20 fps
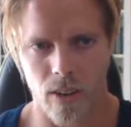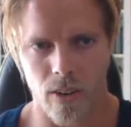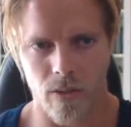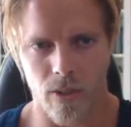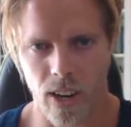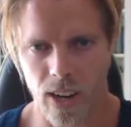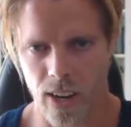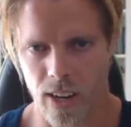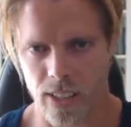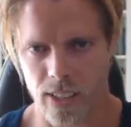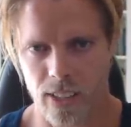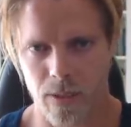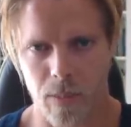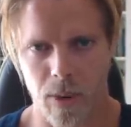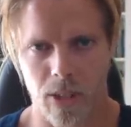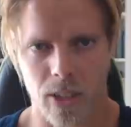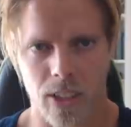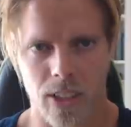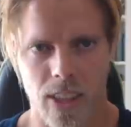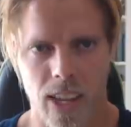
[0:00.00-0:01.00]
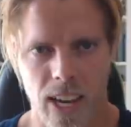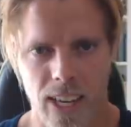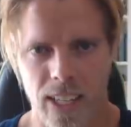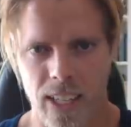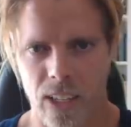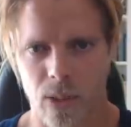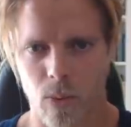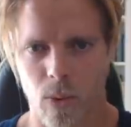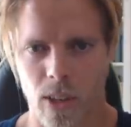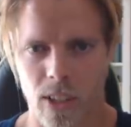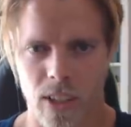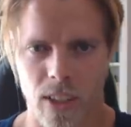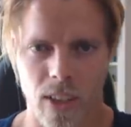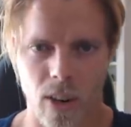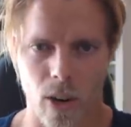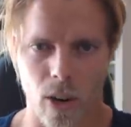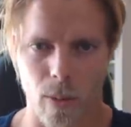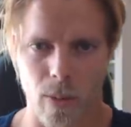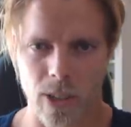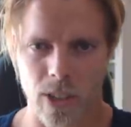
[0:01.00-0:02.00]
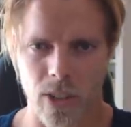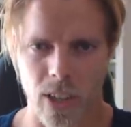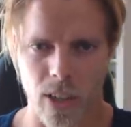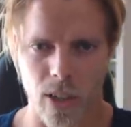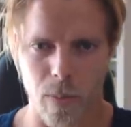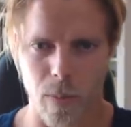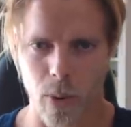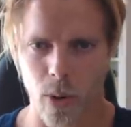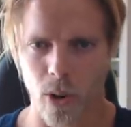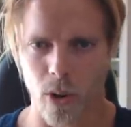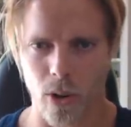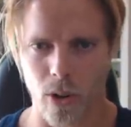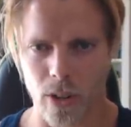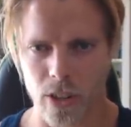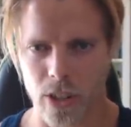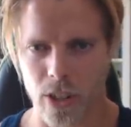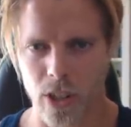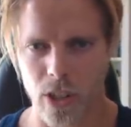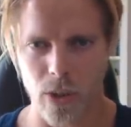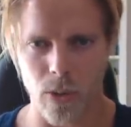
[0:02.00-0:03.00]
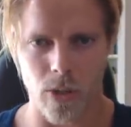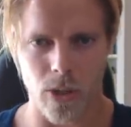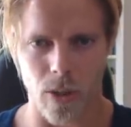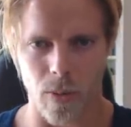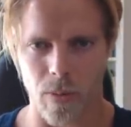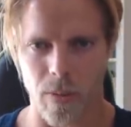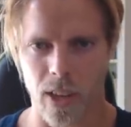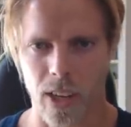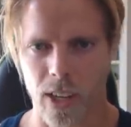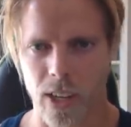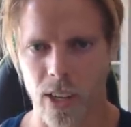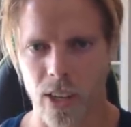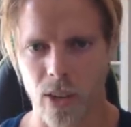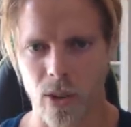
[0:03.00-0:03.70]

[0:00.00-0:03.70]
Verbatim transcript: violence, because that is what they're always trying to prod us. Do something.